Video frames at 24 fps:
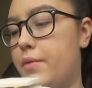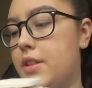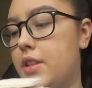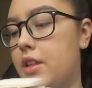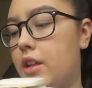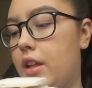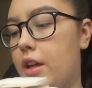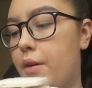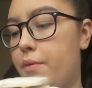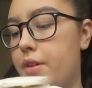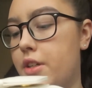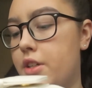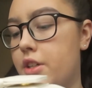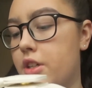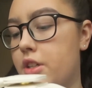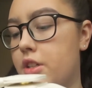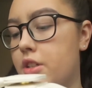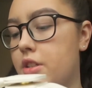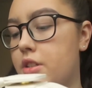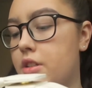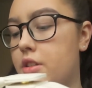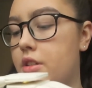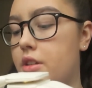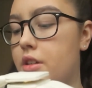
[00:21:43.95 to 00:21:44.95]
So let me
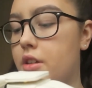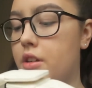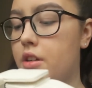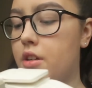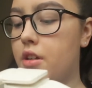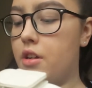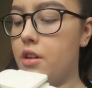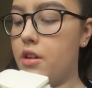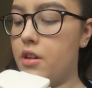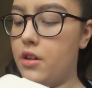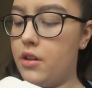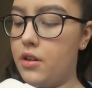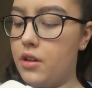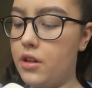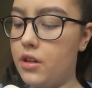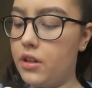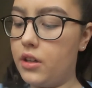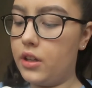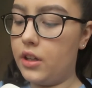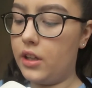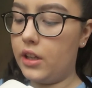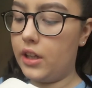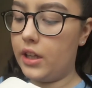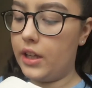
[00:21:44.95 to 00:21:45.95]
just
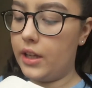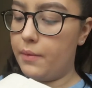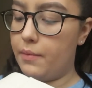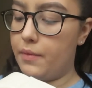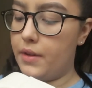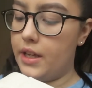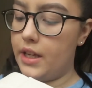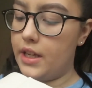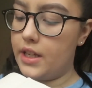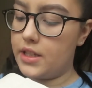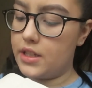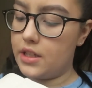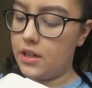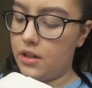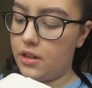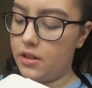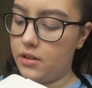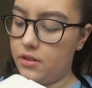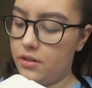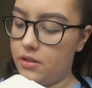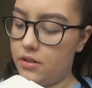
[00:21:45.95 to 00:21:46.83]
clip these on.